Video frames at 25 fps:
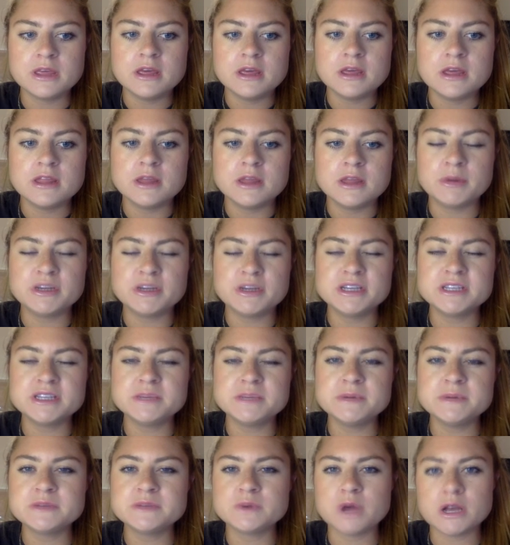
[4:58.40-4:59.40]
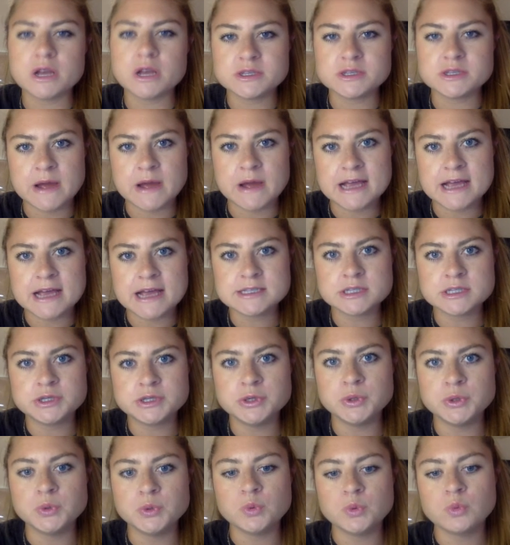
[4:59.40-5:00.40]
The participants were also asked
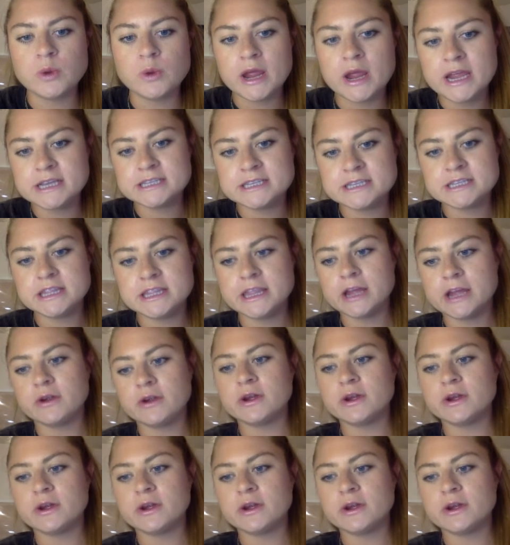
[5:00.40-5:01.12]
to rate their